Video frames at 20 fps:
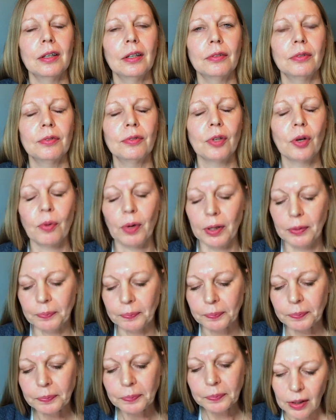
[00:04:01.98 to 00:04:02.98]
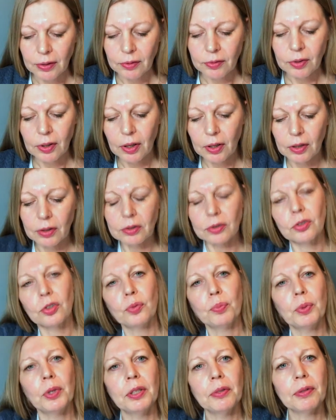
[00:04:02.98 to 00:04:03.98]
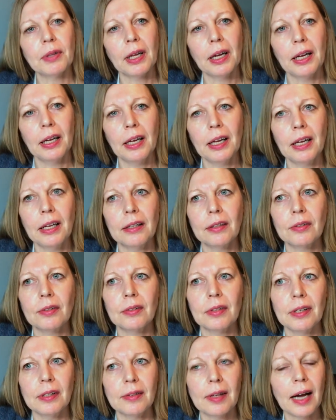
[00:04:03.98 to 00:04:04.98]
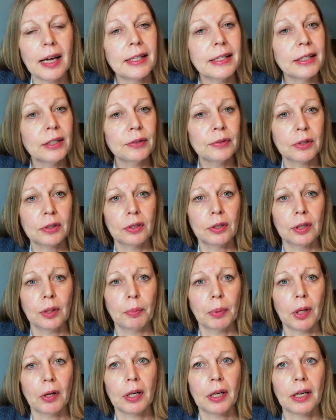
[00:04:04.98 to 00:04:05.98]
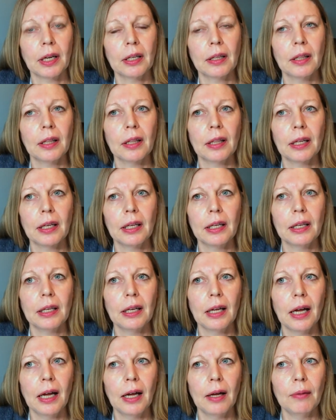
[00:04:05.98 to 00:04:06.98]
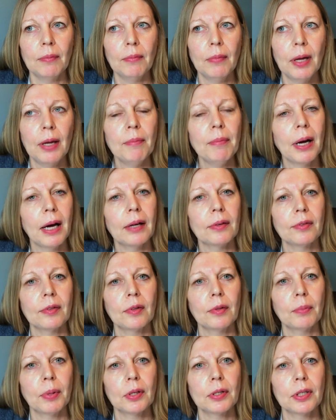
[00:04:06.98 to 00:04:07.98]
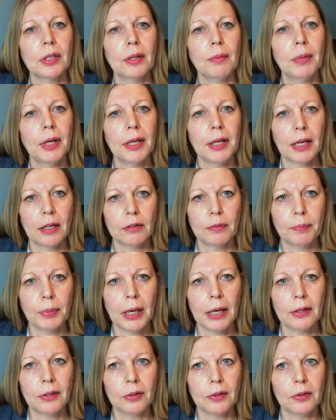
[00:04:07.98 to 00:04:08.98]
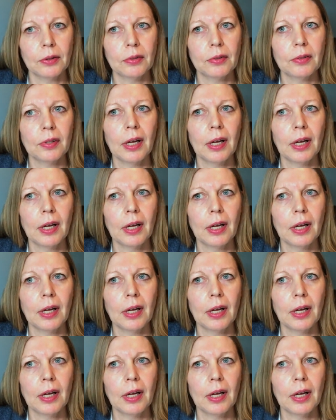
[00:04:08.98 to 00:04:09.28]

of sewing. So just briefly, it's ideal for colour blocking. The main parts of the body are made out of panels,